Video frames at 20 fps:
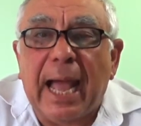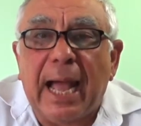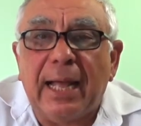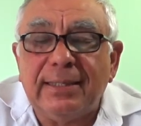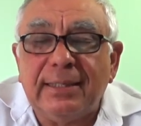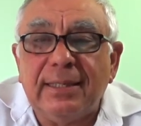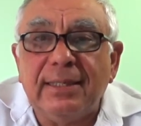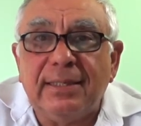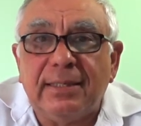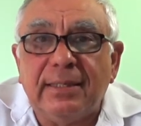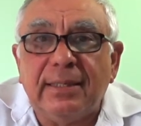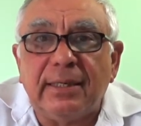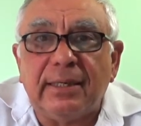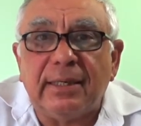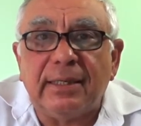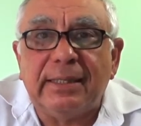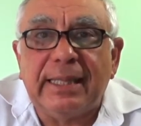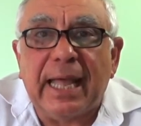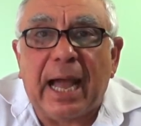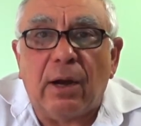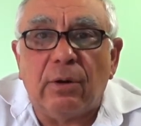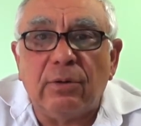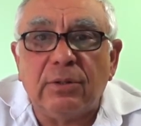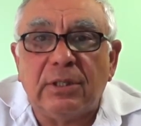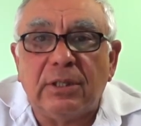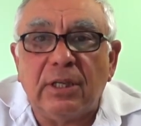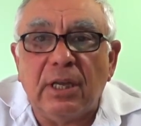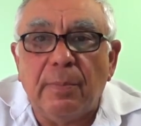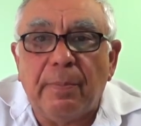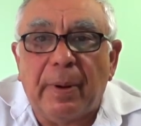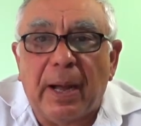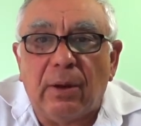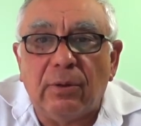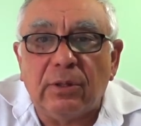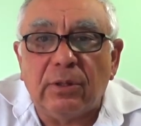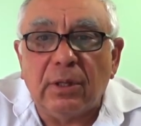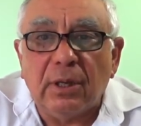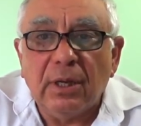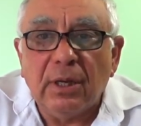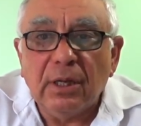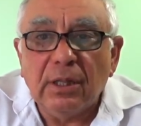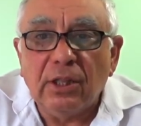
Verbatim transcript: sincere doubts about